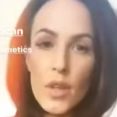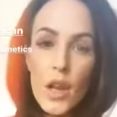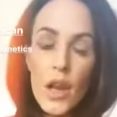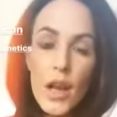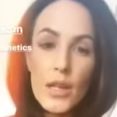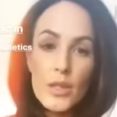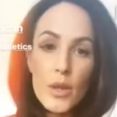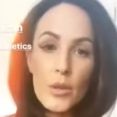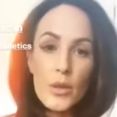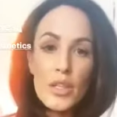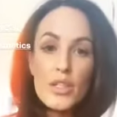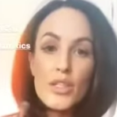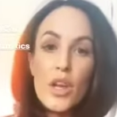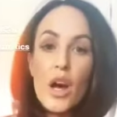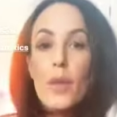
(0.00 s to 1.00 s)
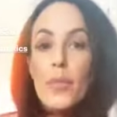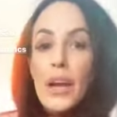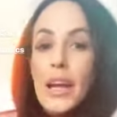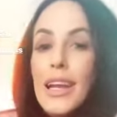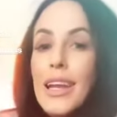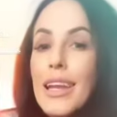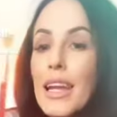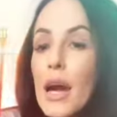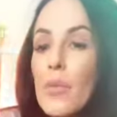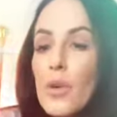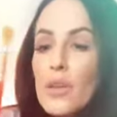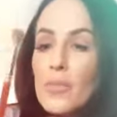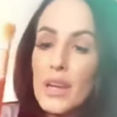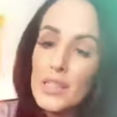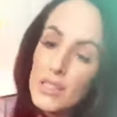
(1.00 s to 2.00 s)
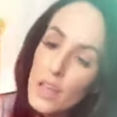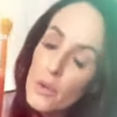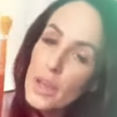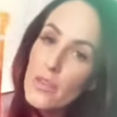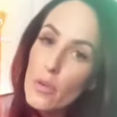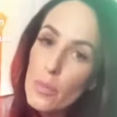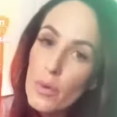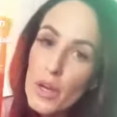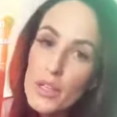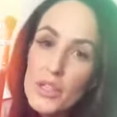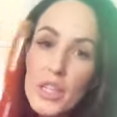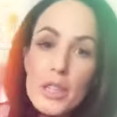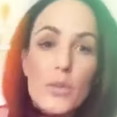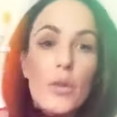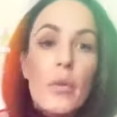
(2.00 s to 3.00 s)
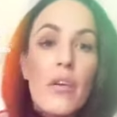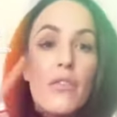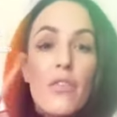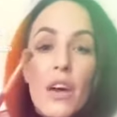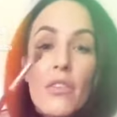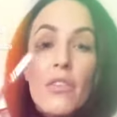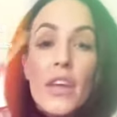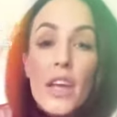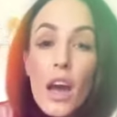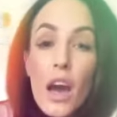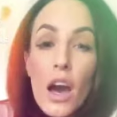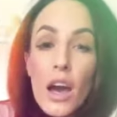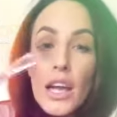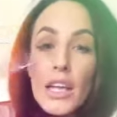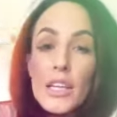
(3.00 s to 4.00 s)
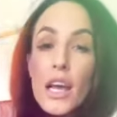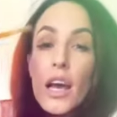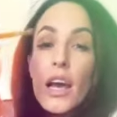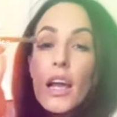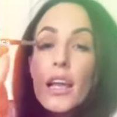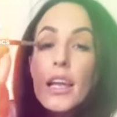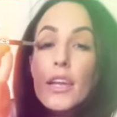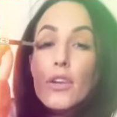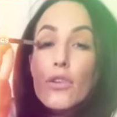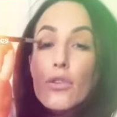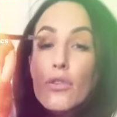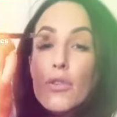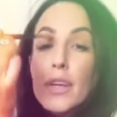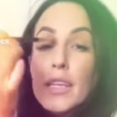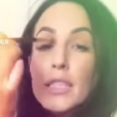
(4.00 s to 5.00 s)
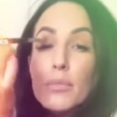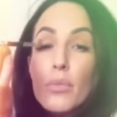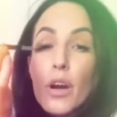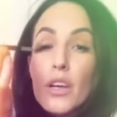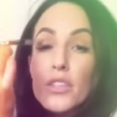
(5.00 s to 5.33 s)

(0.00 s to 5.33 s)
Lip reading: So I'm going to start by cleaning up one of my Zoeva brushes, one of my fluffy eyelid crease brushes.